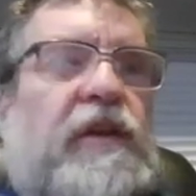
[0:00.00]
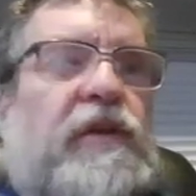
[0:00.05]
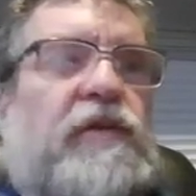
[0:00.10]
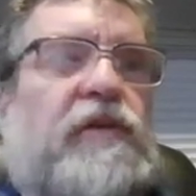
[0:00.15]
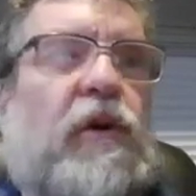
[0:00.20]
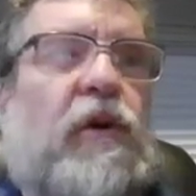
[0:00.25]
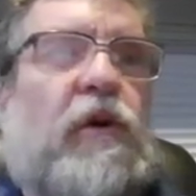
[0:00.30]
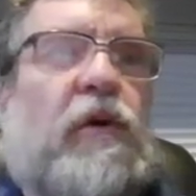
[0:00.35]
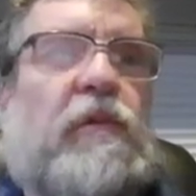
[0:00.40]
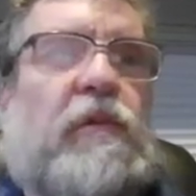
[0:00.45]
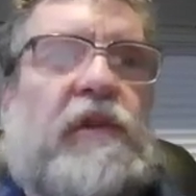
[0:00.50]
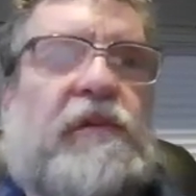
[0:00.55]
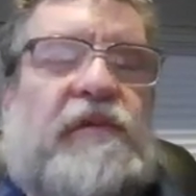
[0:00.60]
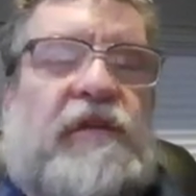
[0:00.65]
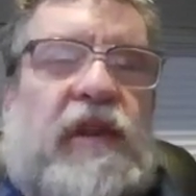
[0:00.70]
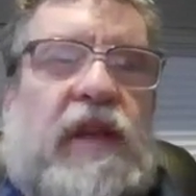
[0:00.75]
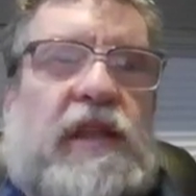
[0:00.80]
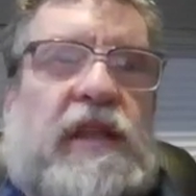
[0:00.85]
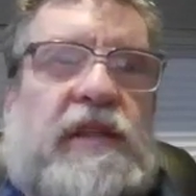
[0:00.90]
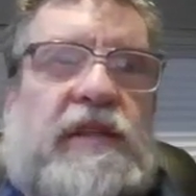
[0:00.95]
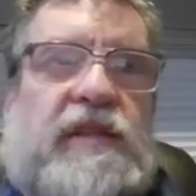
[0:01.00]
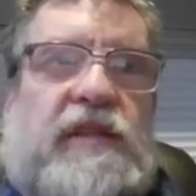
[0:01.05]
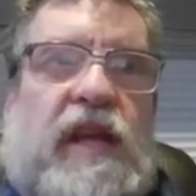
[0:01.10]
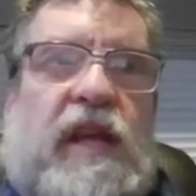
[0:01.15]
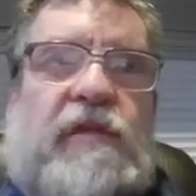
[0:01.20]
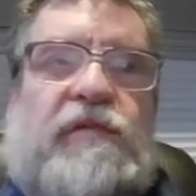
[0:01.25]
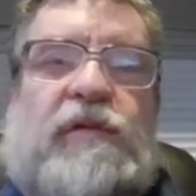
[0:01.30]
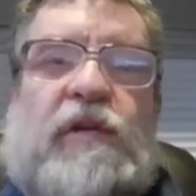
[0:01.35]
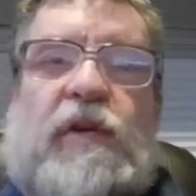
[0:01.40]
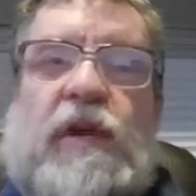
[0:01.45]
So we feel it's
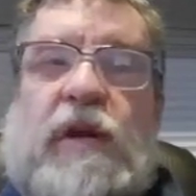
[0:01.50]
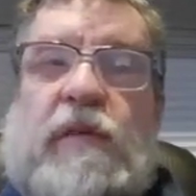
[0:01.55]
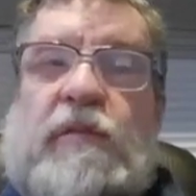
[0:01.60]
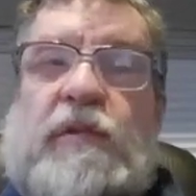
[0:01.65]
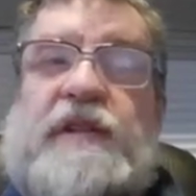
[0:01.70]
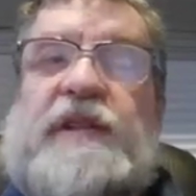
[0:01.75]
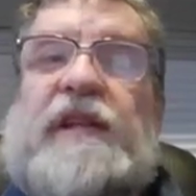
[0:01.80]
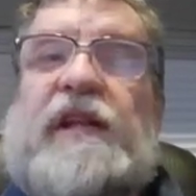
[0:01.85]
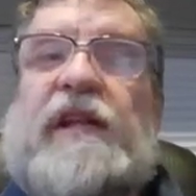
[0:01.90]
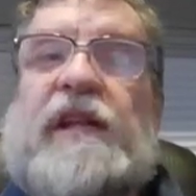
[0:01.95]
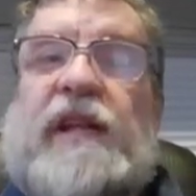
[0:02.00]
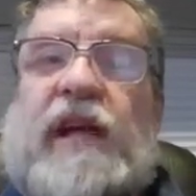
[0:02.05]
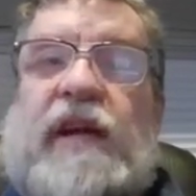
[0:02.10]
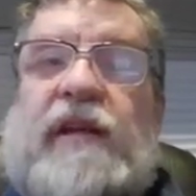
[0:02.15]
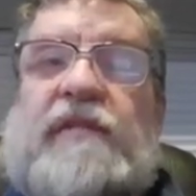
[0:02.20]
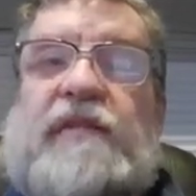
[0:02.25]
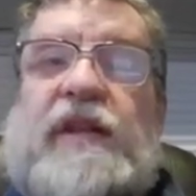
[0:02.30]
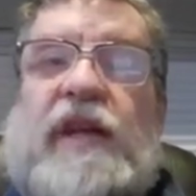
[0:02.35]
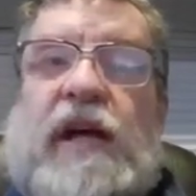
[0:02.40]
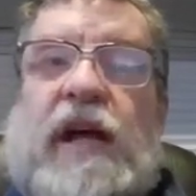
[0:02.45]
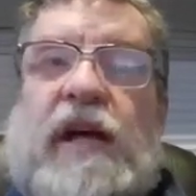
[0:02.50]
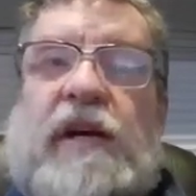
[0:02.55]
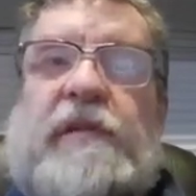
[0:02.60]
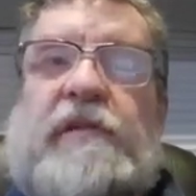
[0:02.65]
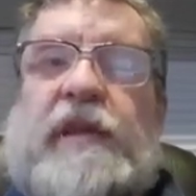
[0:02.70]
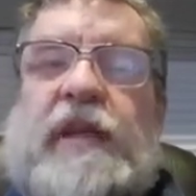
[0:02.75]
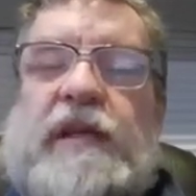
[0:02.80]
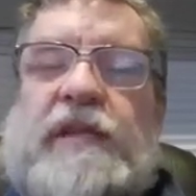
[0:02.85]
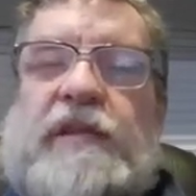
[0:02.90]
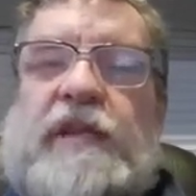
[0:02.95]
safer. And we still have the
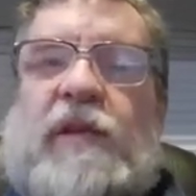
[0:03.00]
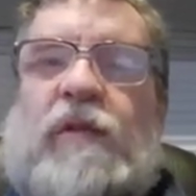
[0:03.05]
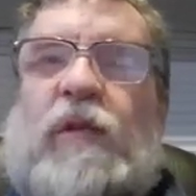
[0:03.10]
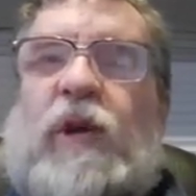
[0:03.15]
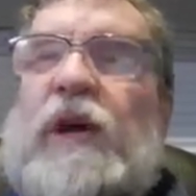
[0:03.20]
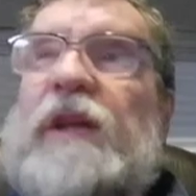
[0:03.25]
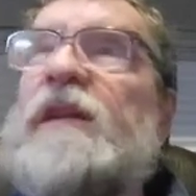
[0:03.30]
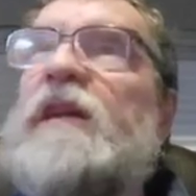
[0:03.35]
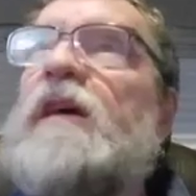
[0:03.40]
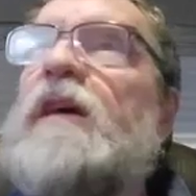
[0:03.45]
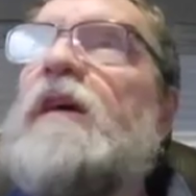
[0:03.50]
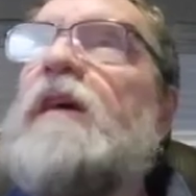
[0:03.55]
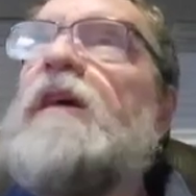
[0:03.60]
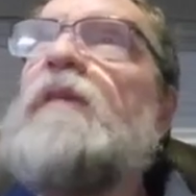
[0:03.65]
ionizing one,